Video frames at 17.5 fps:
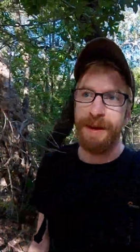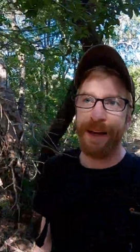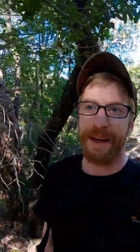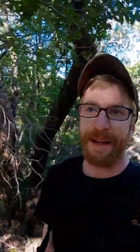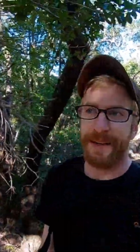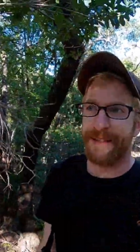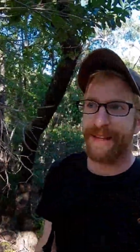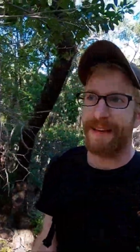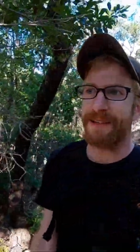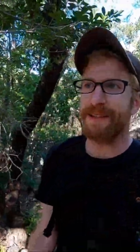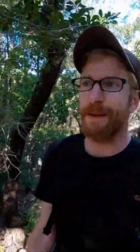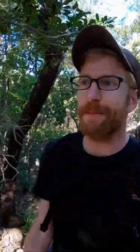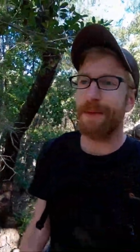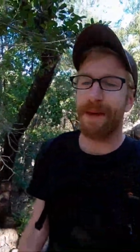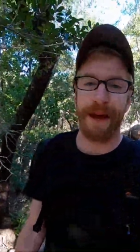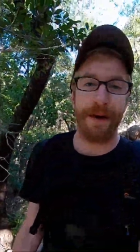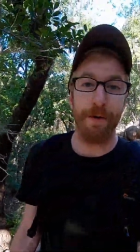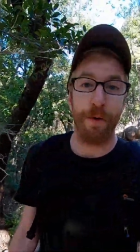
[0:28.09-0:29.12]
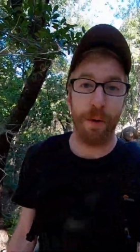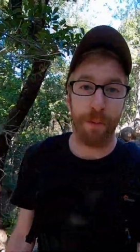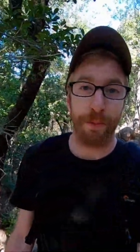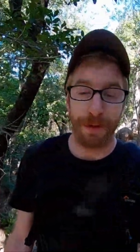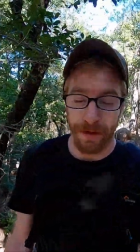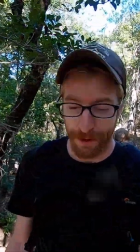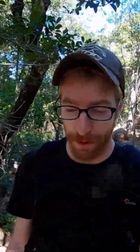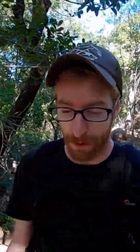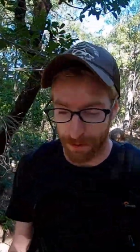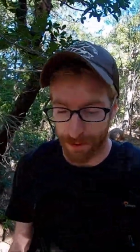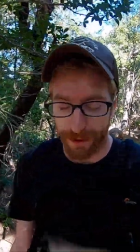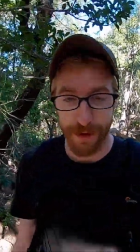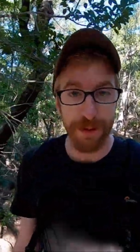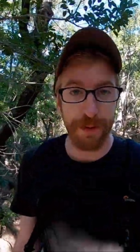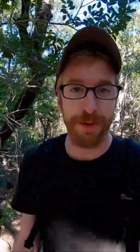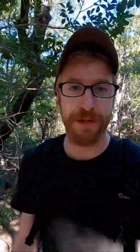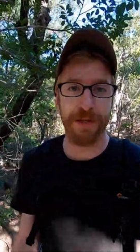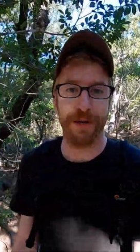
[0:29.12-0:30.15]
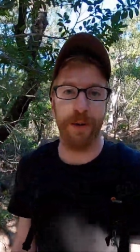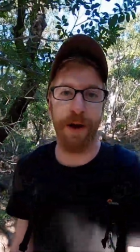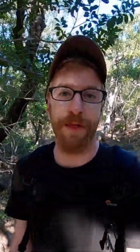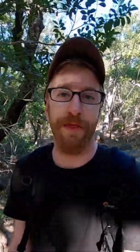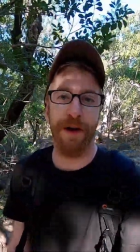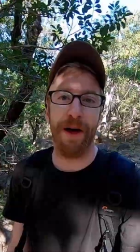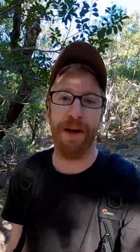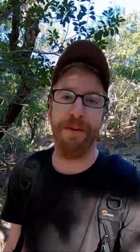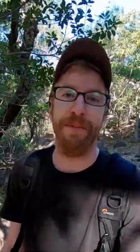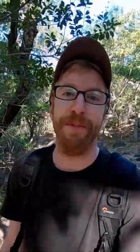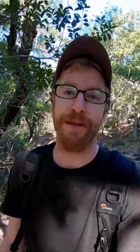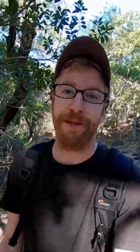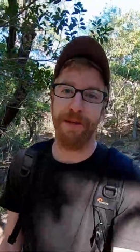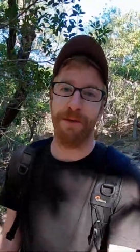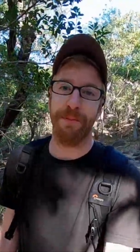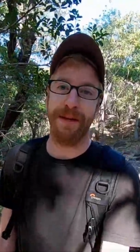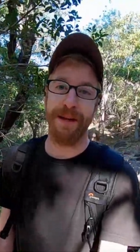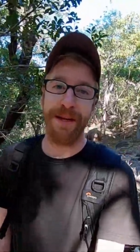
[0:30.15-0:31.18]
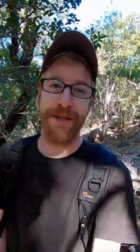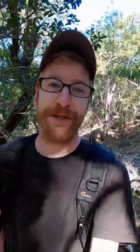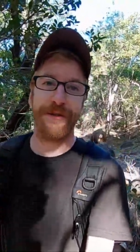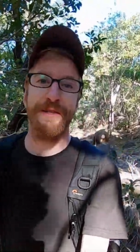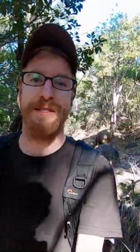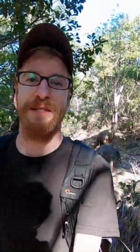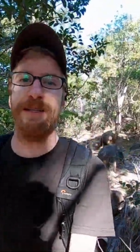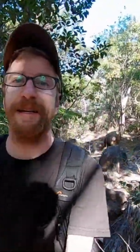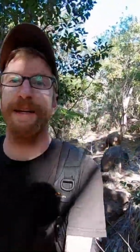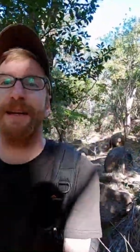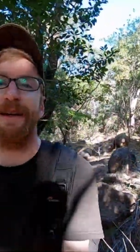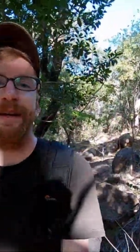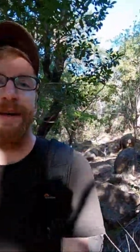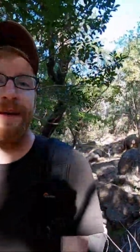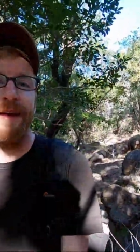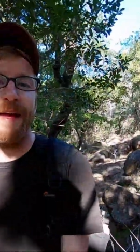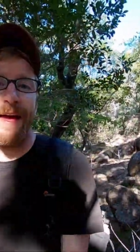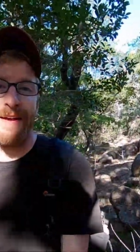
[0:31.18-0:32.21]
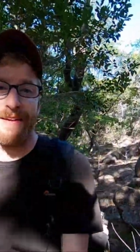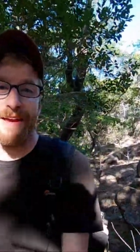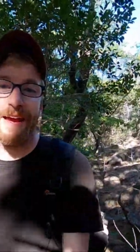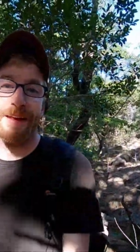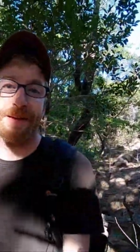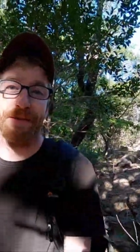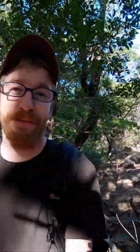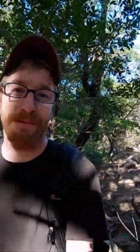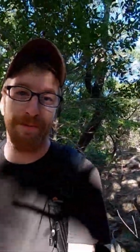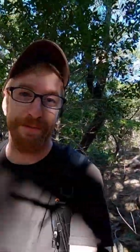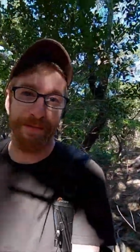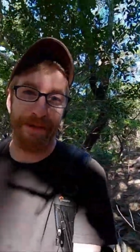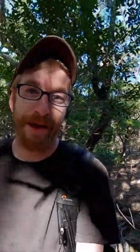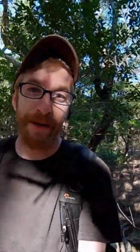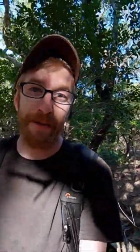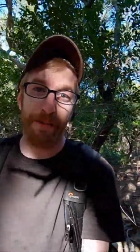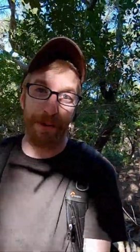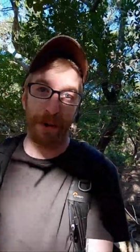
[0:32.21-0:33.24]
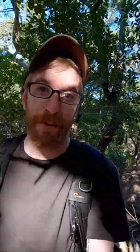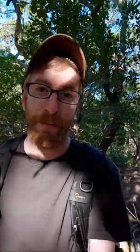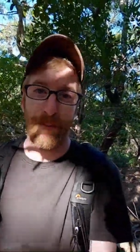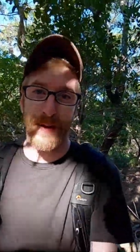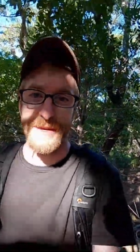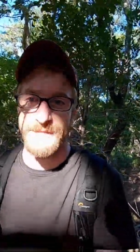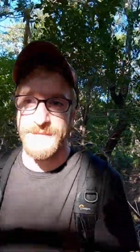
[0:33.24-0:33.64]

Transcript: because that's something I normally don't do, so I thought it'd be a little bit interesting and kind of help hone my